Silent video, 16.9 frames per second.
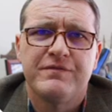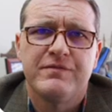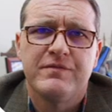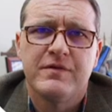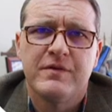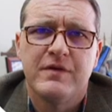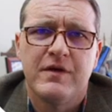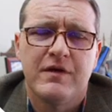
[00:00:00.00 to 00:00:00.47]

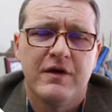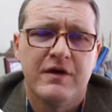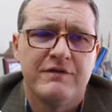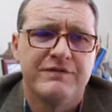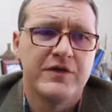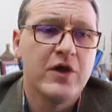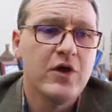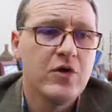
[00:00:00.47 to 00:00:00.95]

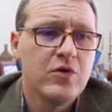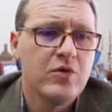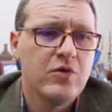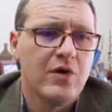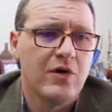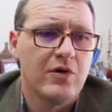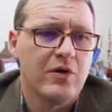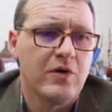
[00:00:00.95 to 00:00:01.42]
If you
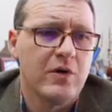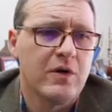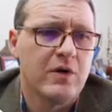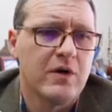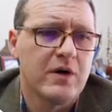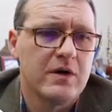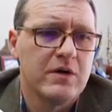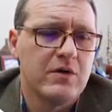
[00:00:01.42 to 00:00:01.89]

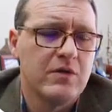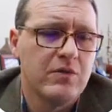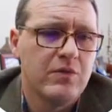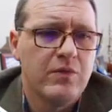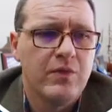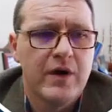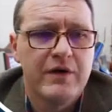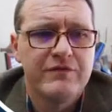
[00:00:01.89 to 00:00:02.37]
or
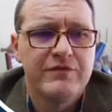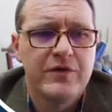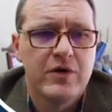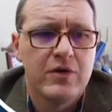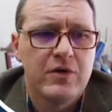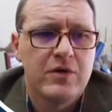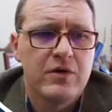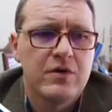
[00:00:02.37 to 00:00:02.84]
one of
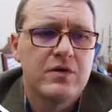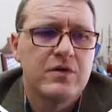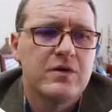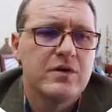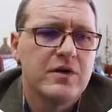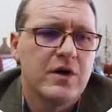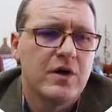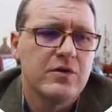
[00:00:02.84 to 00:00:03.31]
your
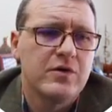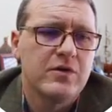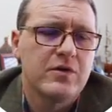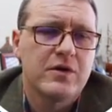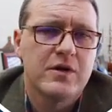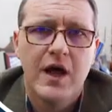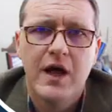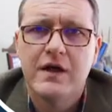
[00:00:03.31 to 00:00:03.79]

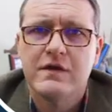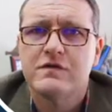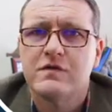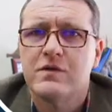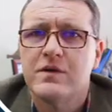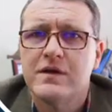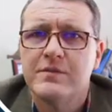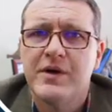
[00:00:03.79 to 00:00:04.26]
clients
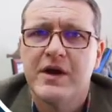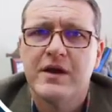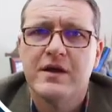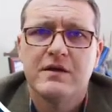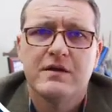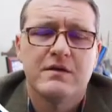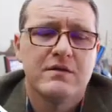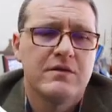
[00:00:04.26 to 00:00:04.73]
or
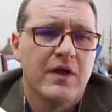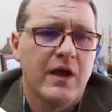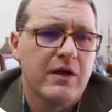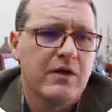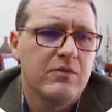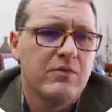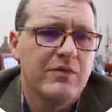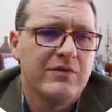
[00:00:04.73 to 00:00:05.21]
anybody, like,
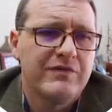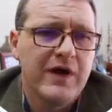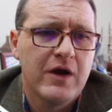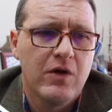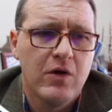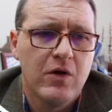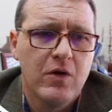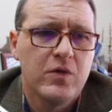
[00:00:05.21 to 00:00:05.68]
we've got
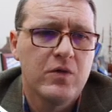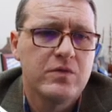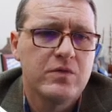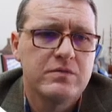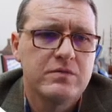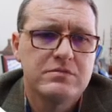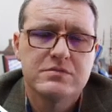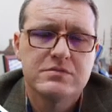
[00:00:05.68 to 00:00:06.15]
a
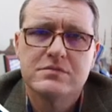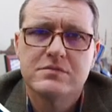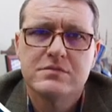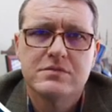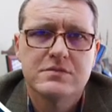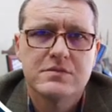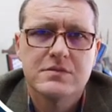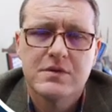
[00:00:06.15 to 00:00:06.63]
whole
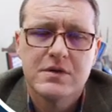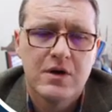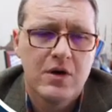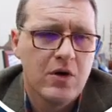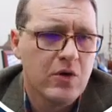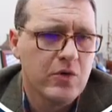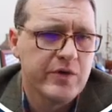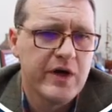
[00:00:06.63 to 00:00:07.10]

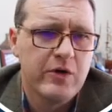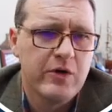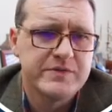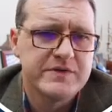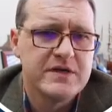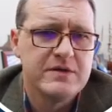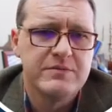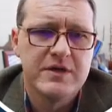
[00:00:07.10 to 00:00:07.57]
help
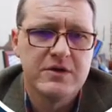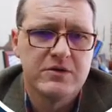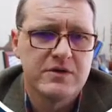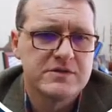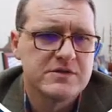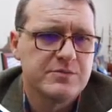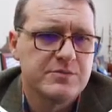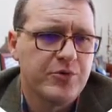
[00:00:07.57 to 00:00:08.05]
team here
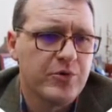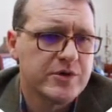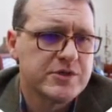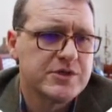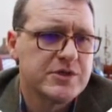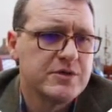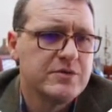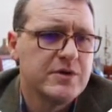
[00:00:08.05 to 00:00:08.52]
to
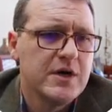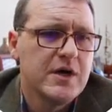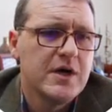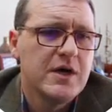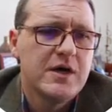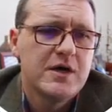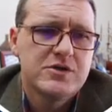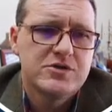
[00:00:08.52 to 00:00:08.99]
support you.
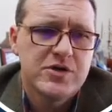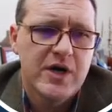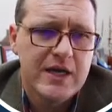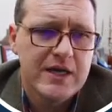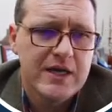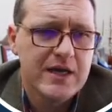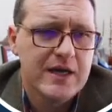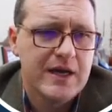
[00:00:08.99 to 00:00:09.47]

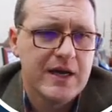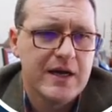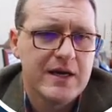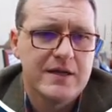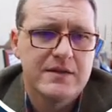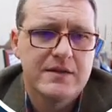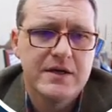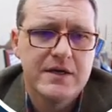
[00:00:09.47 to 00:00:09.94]
Tracking and
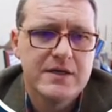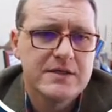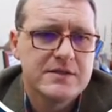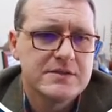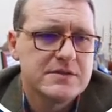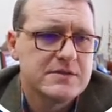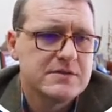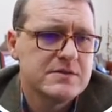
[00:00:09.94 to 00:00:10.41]

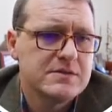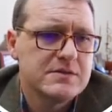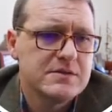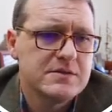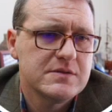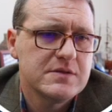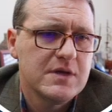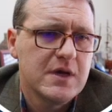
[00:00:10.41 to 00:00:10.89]
analytics,
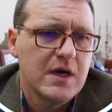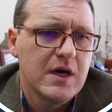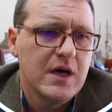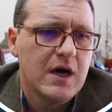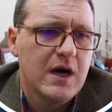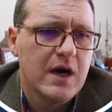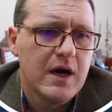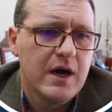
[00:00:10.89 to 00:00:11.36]

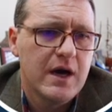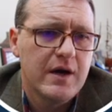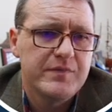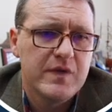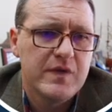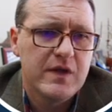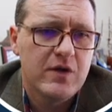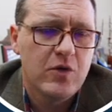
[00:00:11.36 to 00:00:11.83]

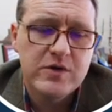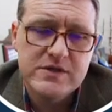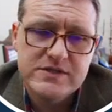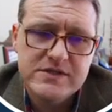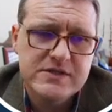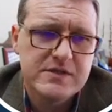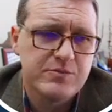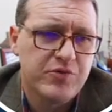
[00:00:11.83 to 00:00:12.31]

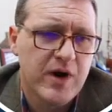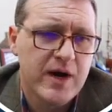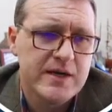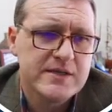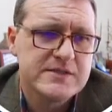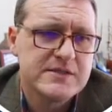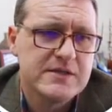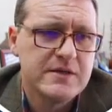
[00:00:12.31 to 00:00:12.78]
courses and
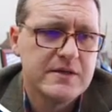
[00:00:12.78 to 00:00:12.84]
products.